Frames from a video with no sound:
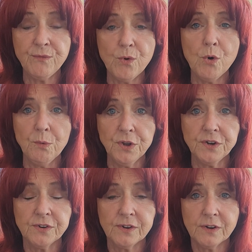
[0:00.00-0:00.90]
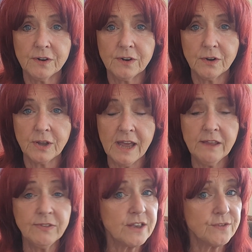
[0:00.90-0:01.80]
forward.
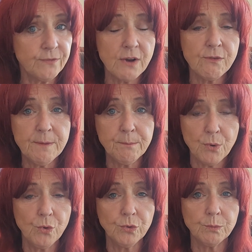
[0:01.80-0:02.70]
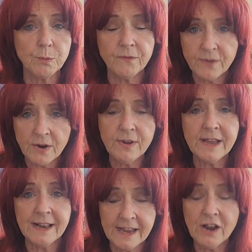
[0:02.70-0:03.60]
Okay, that's very important. We're very
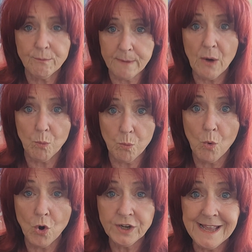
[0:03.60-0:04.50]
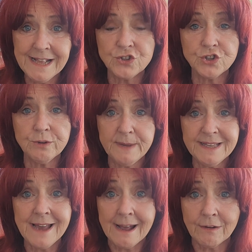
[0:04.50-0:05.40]
clear about what needs to be
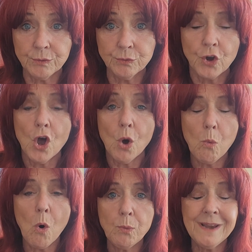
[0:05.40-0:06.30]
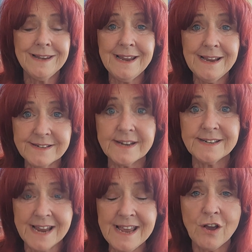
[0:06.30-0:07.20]
tackled, what we need to
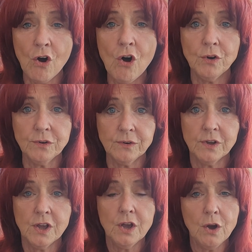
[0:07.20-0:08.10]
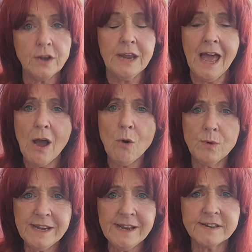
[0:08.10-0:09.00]
take on, and how
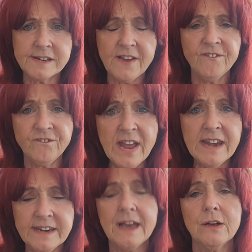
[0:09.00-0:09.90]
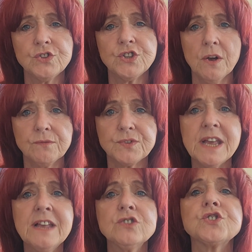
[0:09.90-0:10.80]
we need to defend ourselves
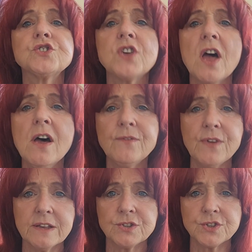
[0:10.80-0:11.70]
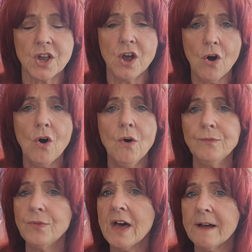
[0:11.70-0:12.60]
in service
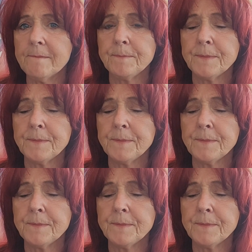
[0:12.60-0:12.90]
of that.